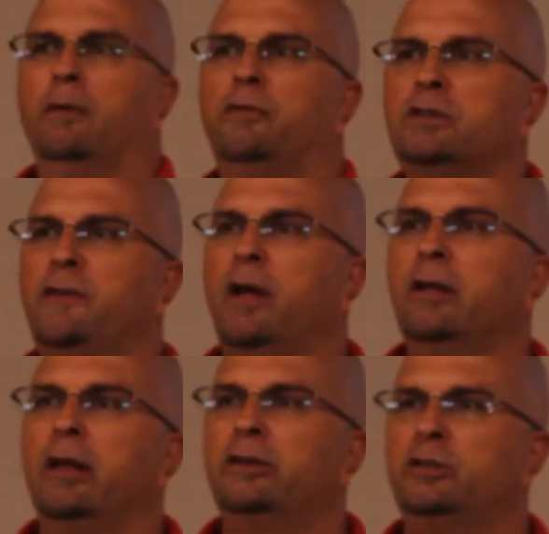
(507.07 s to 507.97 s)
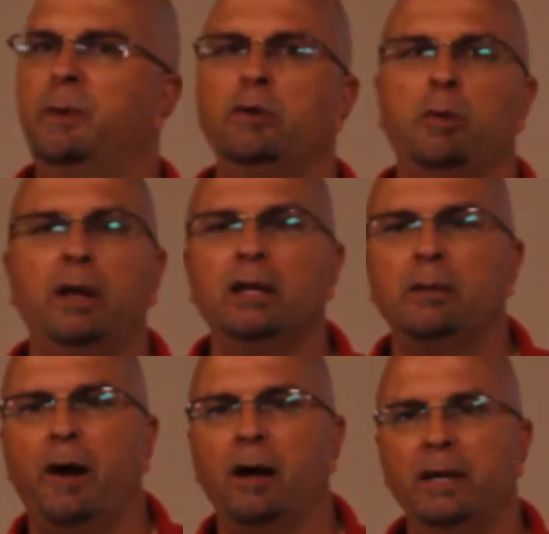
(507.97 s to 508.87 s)
First of all, speak with your building
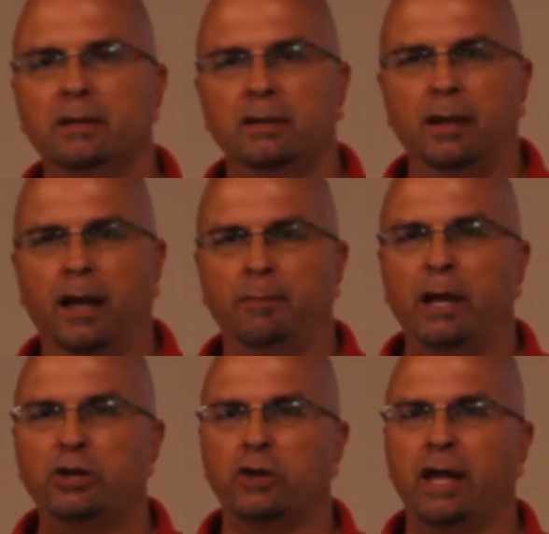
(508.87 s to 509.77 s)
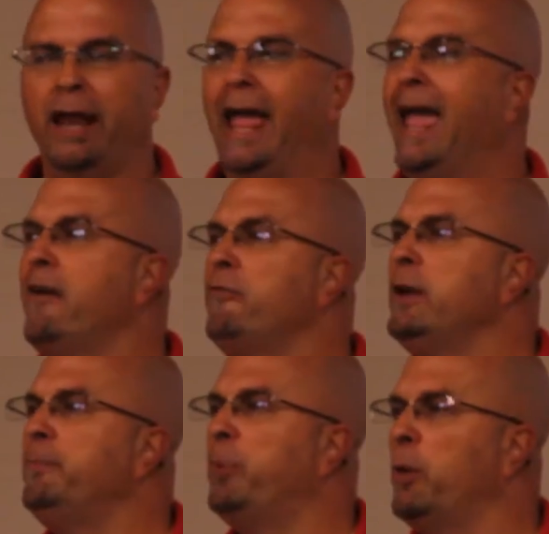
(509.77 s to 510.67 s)
department and make sure that
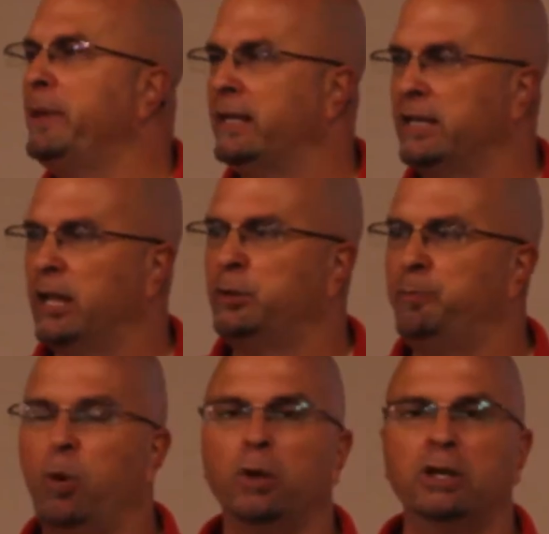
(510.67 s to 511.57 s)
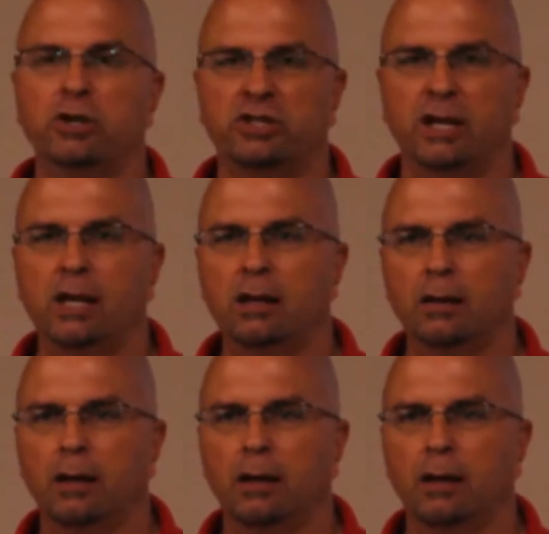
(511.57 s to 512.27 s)
every permit that gets pulled in your city,